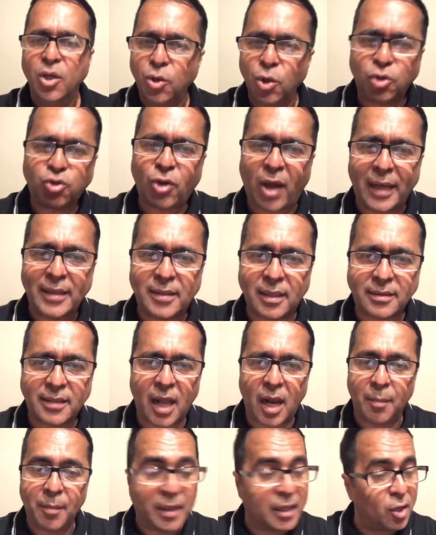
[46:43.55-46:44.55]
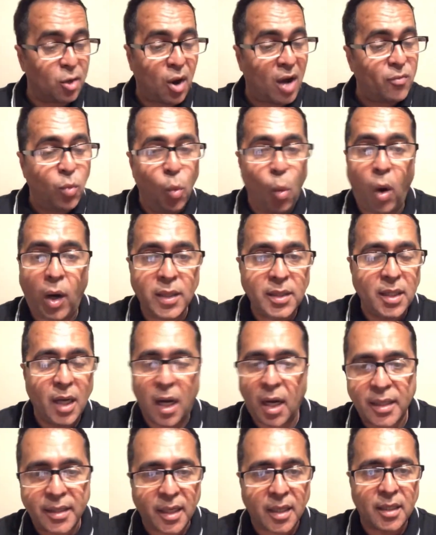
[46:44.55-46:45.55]
You're trying to tell me they don't have
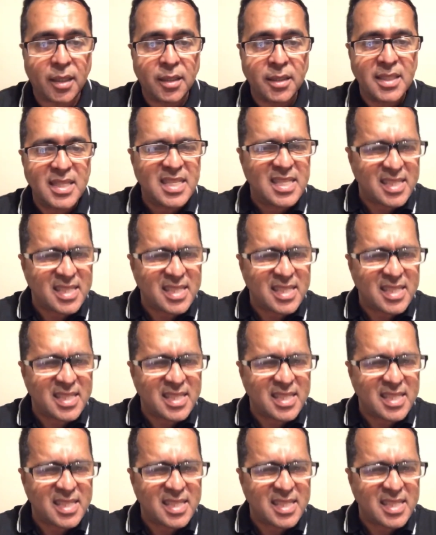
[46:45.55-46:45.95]
one other